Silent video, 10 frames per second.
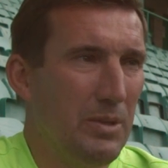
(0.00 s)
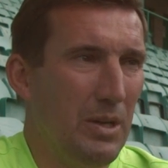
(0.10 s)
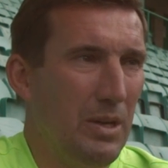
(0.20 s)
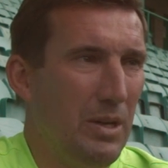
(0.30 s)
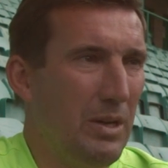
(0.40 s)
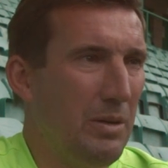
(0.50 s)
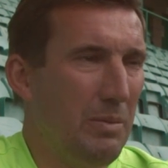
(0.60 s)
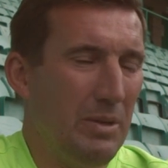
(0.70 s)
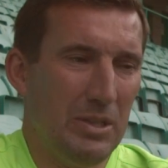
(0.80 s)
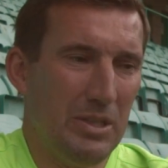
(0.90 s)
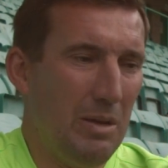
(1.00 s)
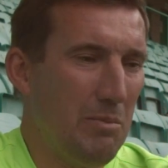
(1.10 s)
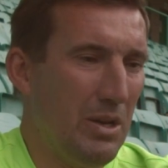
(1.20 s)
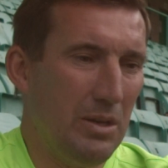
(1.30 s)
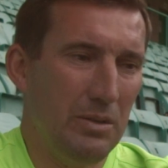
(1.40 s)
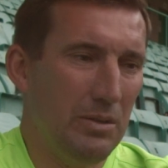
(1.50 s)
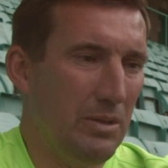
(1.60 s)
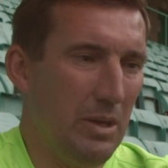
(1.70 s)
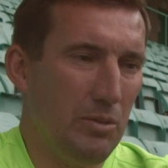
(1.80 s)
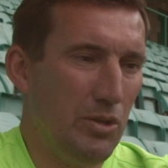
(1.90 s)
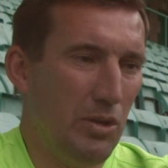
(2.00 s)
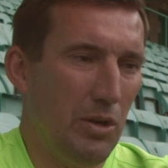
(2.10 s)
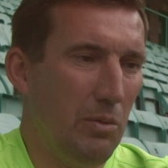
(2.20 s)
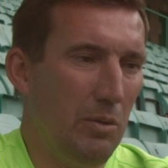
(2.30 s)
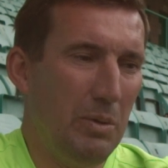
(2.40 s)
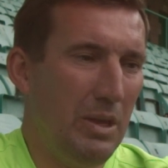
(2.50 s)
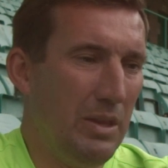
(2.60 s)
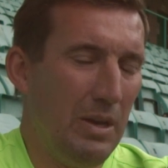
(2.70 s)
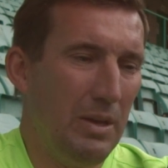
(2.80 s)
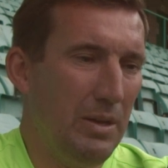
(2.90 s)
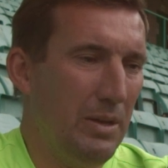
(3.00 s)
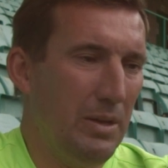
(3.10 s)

St Mirren, I'm sure, will be there.